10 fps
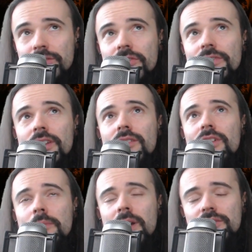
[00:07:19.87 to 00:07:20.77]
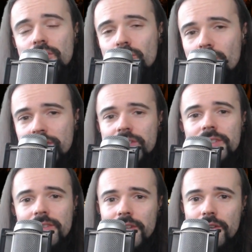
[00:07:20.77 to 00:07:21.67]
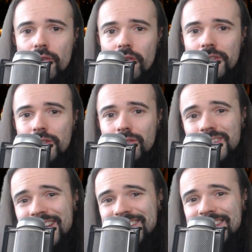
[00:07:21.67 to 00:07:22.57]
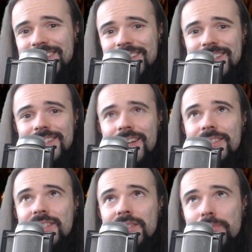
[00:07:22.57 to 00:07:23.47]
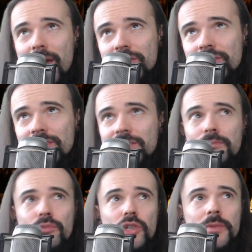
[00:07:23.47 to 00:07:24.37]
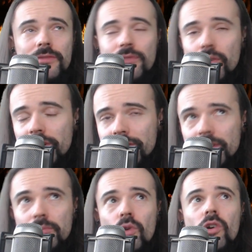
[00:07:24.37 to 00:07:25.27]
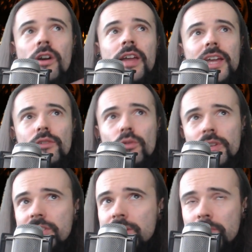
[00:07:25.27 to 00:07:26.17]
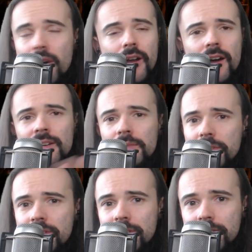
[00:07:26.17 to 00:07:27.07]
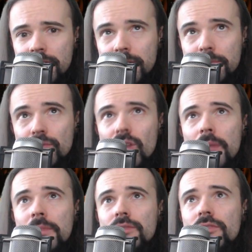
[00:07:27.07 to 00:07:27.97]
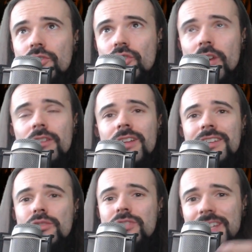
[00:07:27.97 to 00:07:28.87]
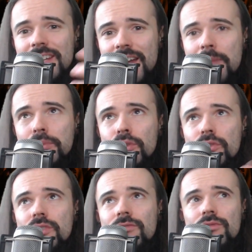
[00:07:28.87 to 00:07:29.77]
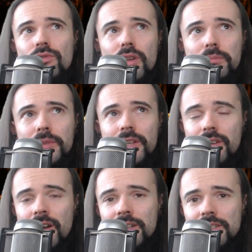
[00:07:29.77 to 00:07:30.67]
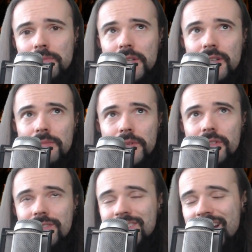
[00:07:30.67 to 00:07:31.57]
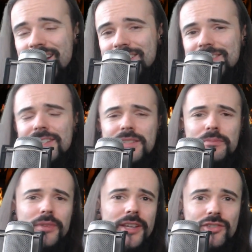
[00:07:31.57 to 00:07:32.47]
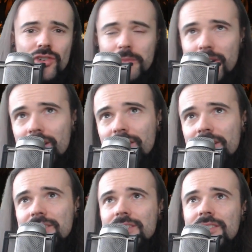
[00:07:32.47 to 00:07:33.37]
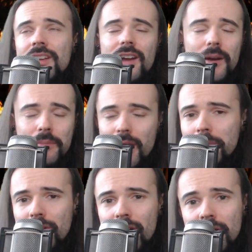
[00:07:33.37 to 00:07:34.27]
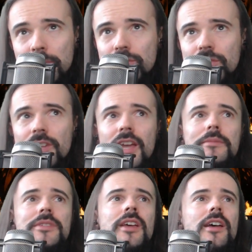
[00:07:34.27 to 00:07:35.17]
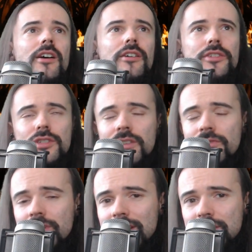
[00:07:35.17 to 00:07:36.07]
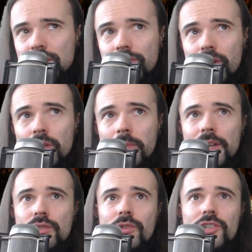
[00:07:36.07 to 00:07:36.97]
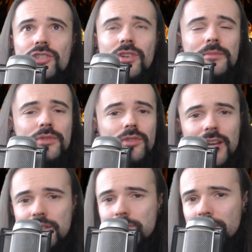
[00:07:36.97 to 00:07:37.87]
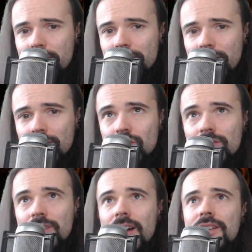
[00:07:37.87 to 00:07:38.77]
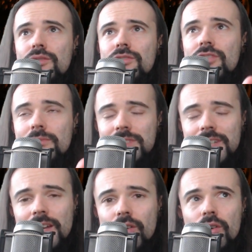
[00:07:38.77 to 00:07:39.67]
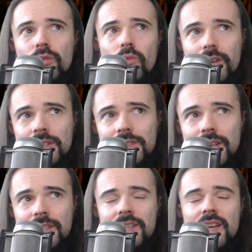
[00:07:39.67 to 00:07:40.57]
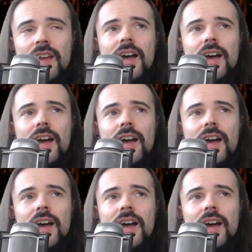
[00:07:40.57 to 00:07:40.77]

to thank you very much for watching the video. Your likes and dislikes, especially as they push me forward even more. If you want to see more content, please consider subscribing to the channel. I do daily uploads of role-playing content, be it builds, guides, let's play, stream highlights, and upcoming RPG games. Also, don't forget to follow my Twitch stream to catch me live in action. I do stream daily on working days.